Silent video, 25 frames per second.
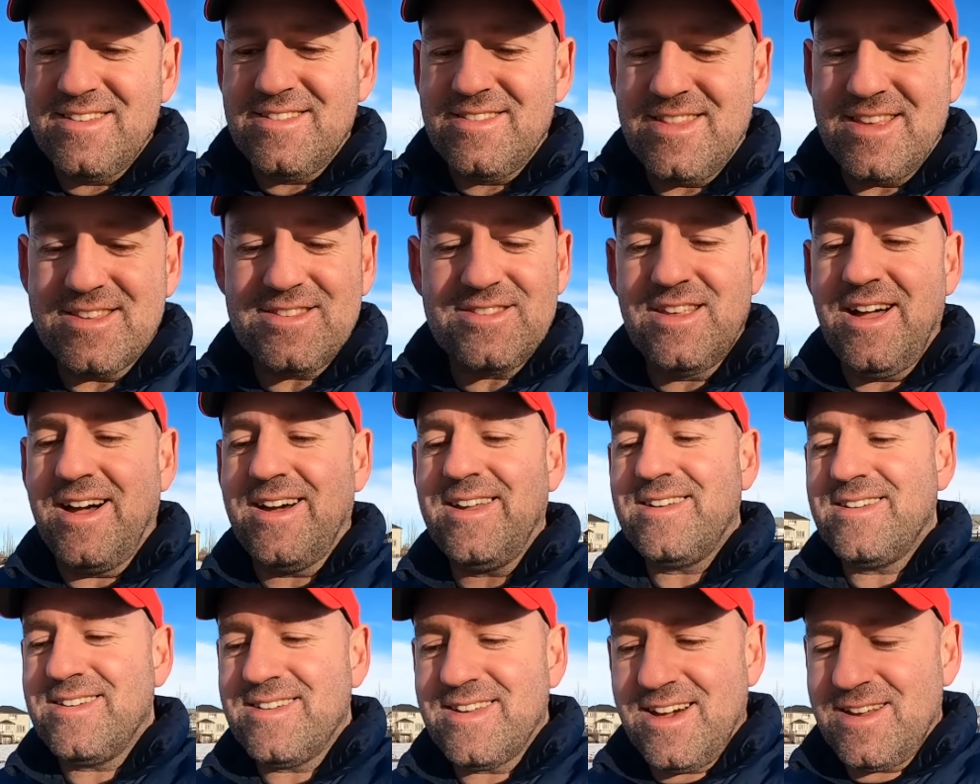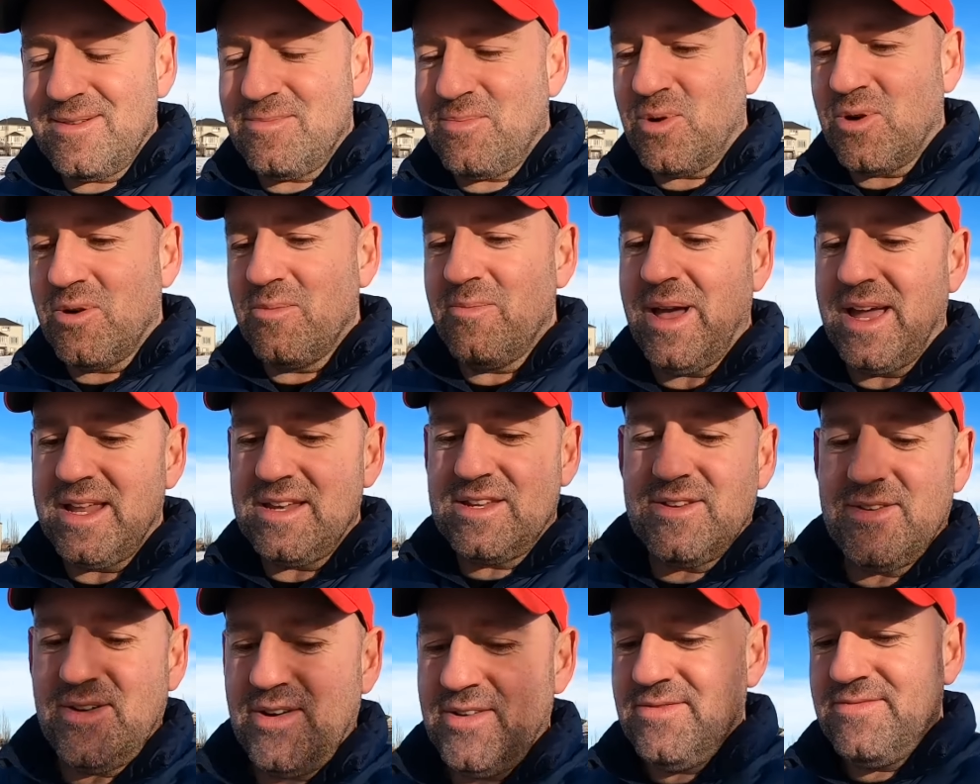That's not, not a
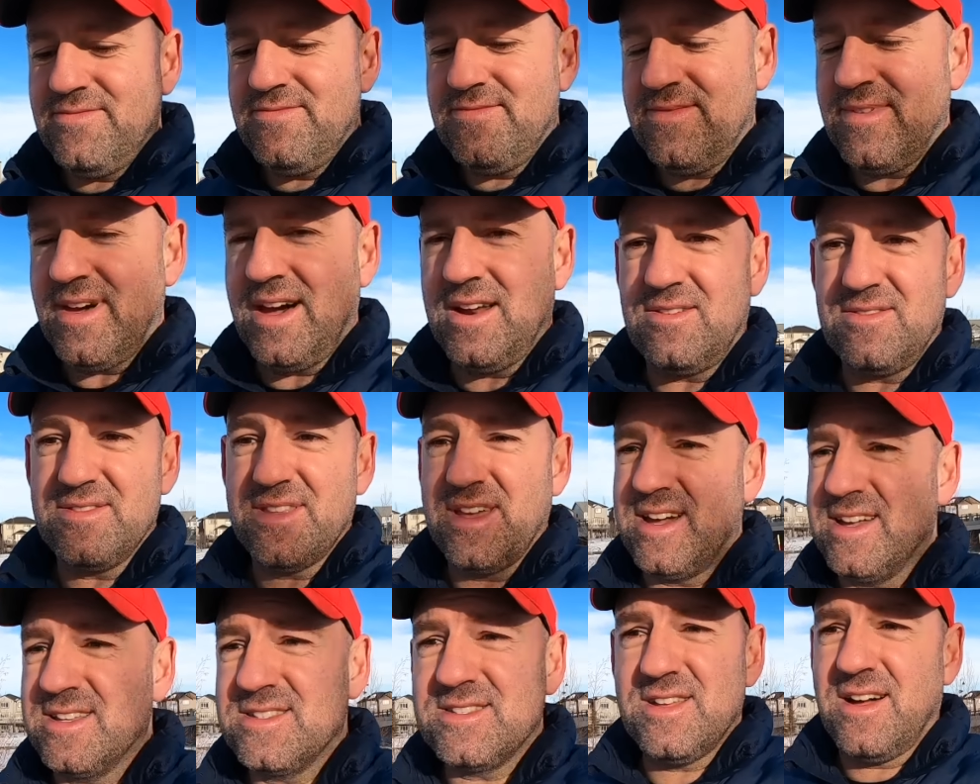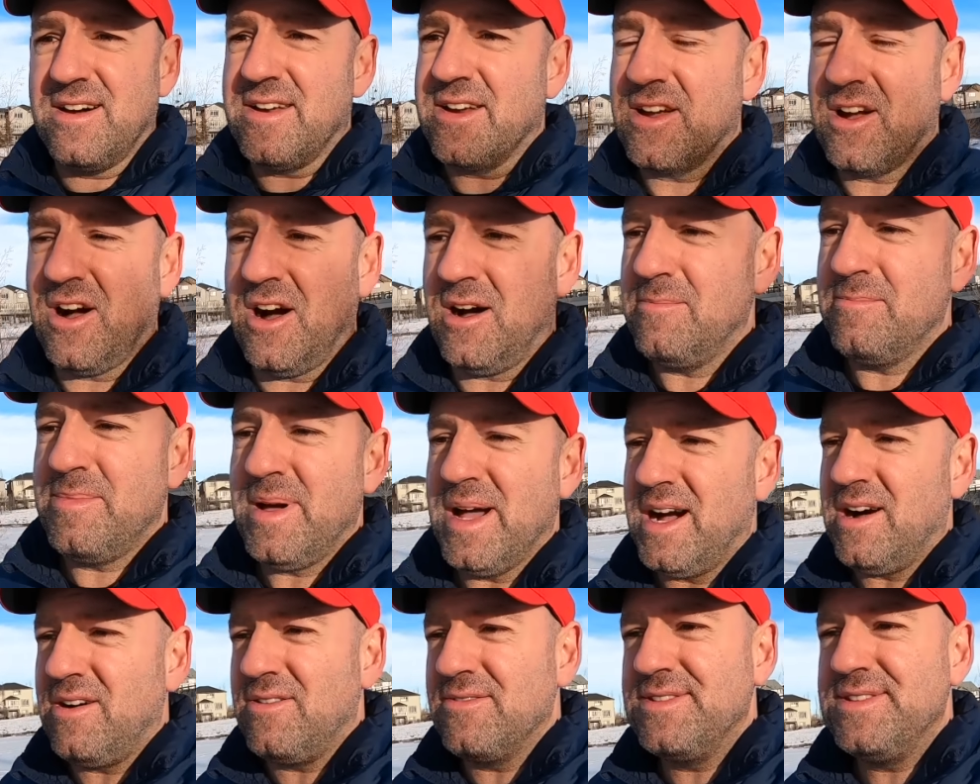portmanteau. I don't think it's not a
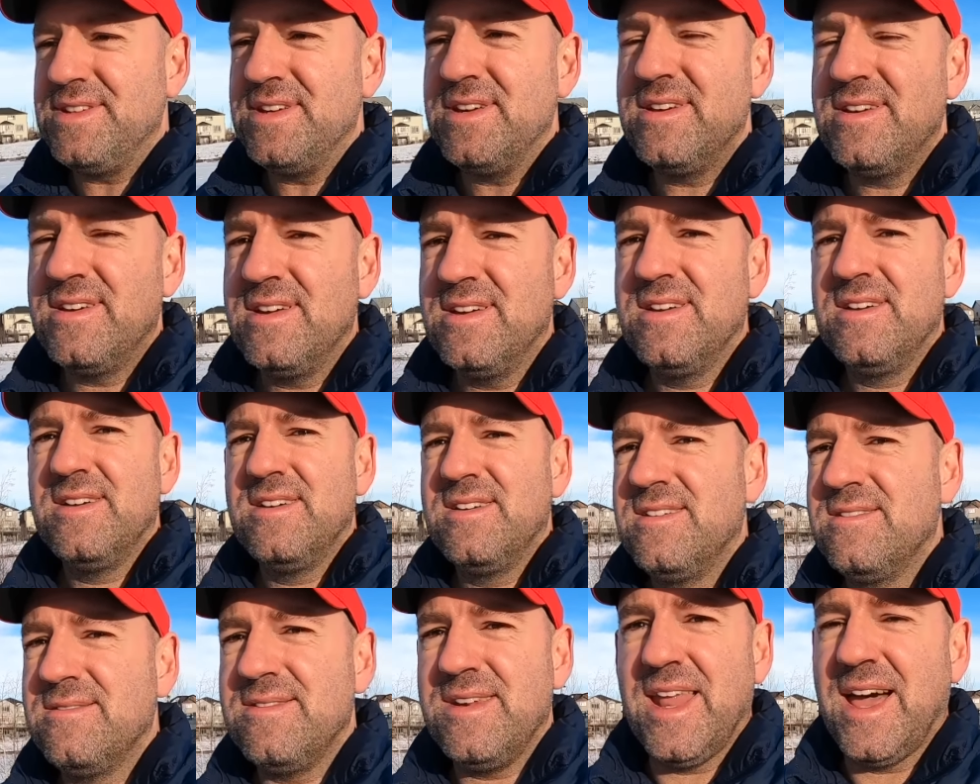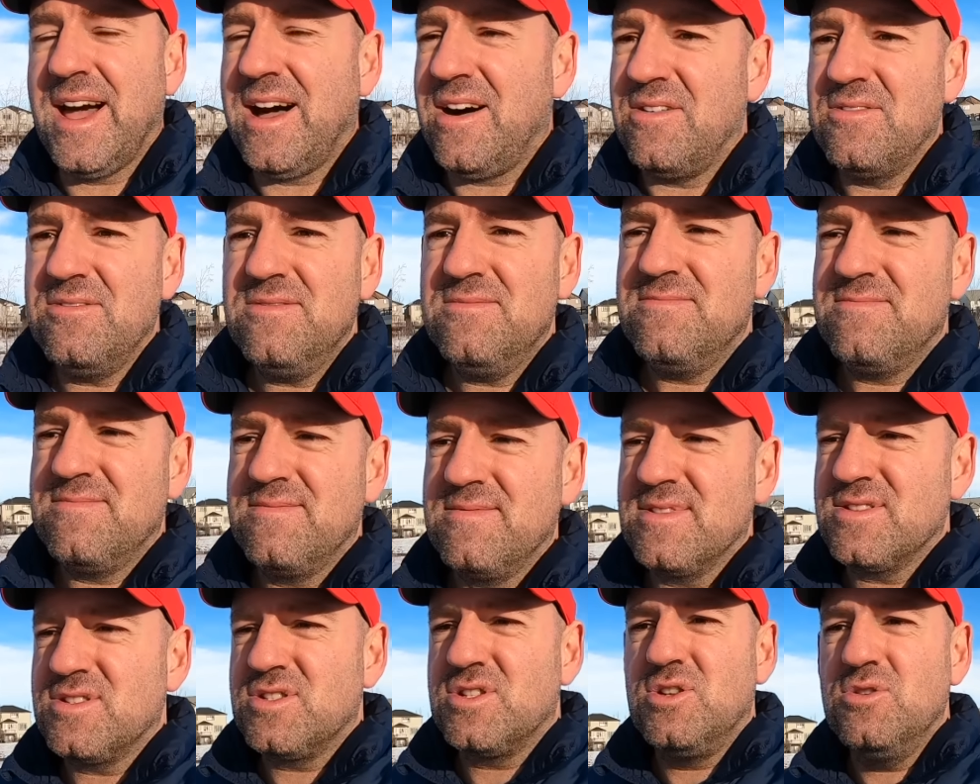compound noun.
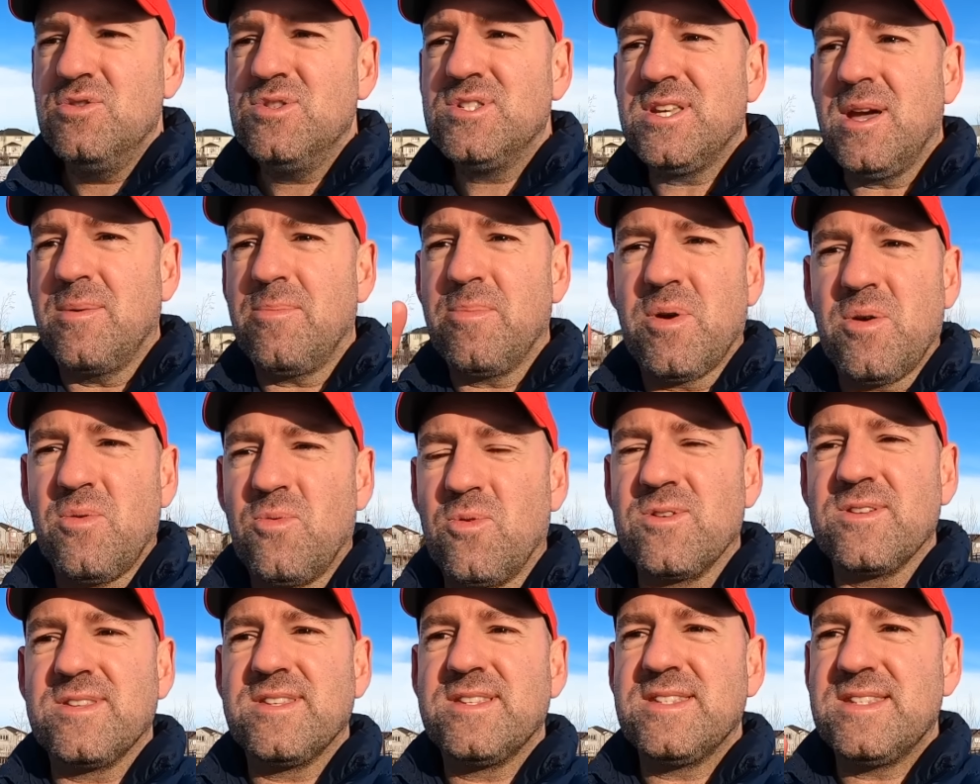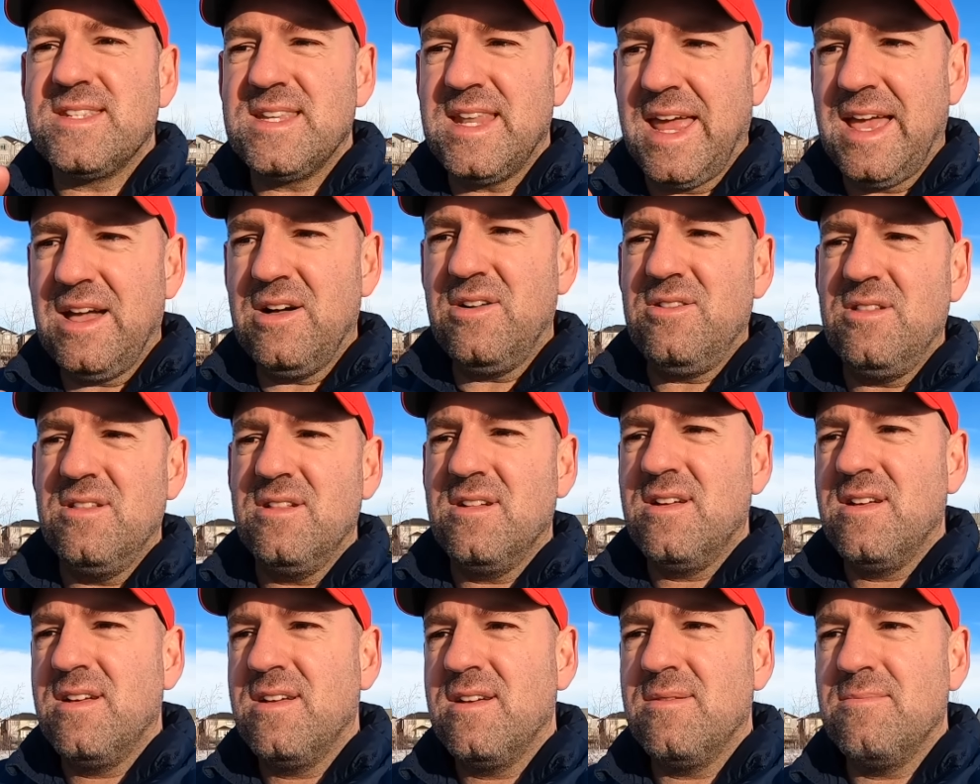It's two separate words, snail,
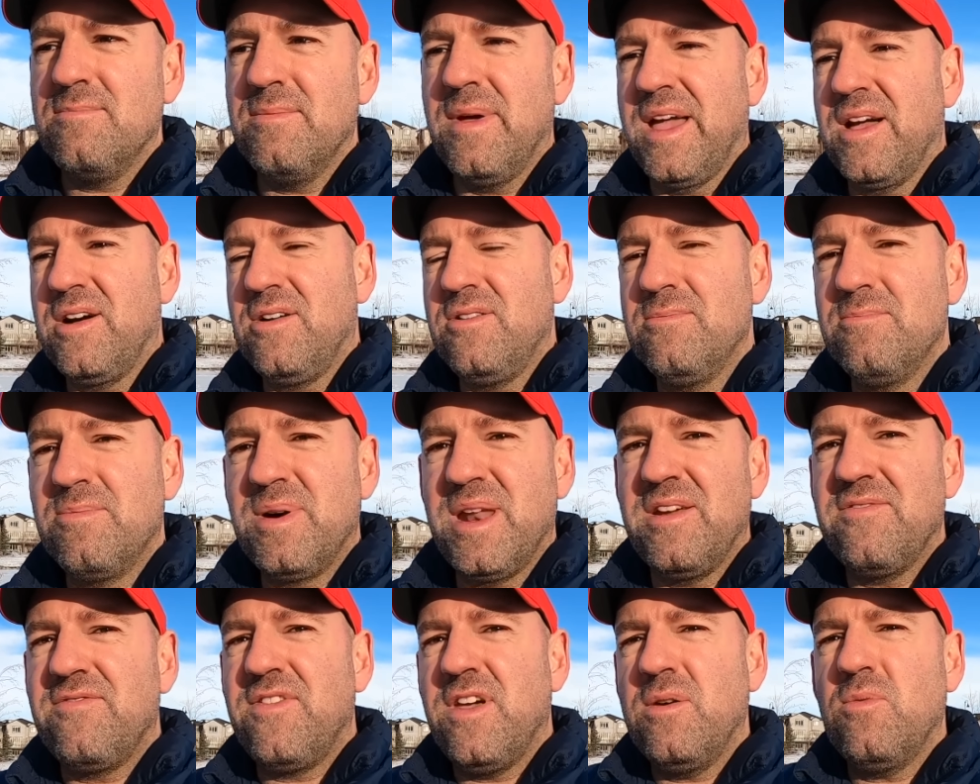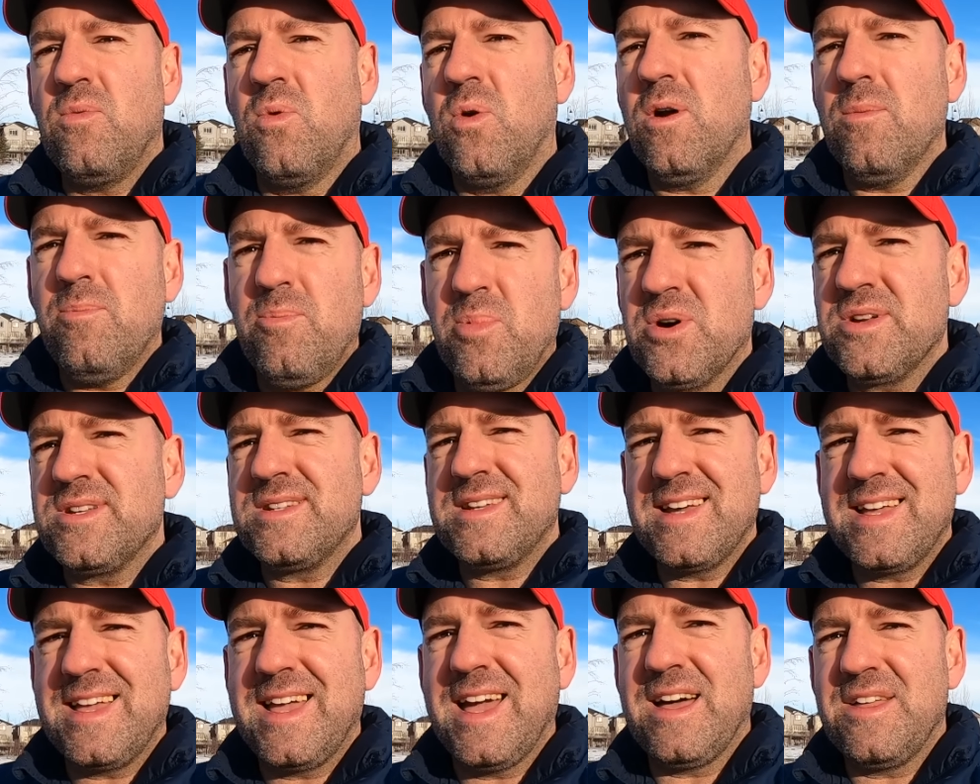mail. But if they were put
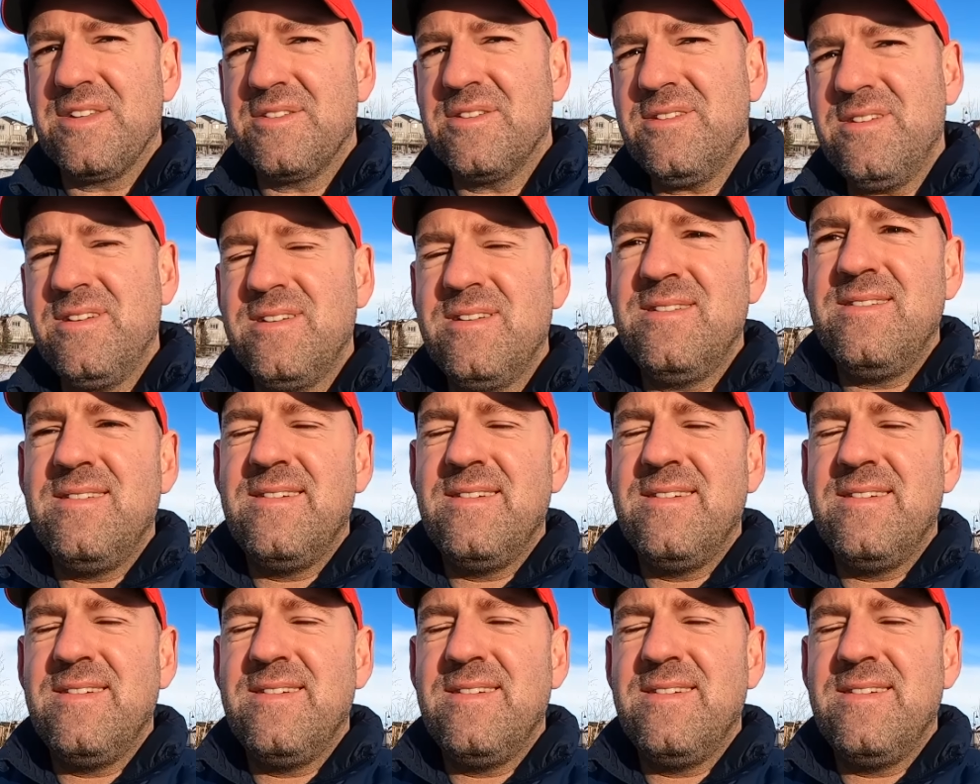together,